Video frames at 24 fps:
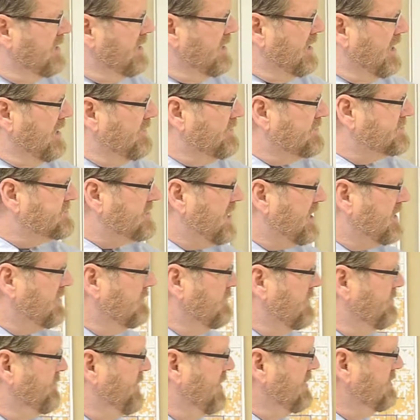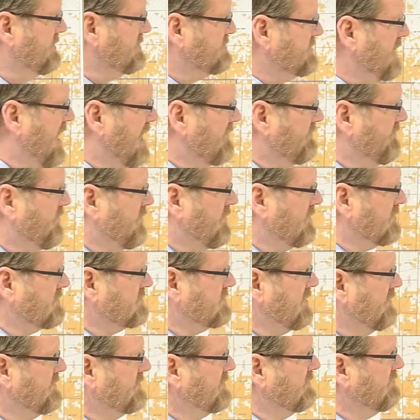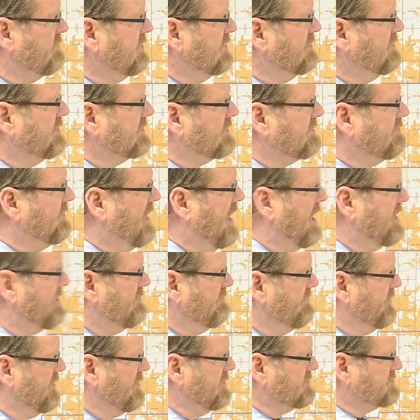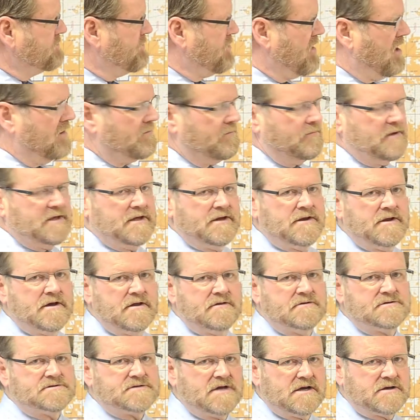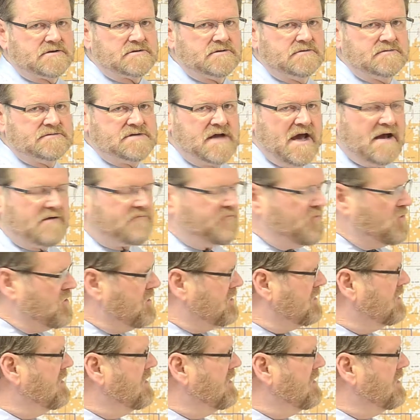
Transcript: and the second repeated JackFork shown in blue at the bottom. There is probably another section of JackFork.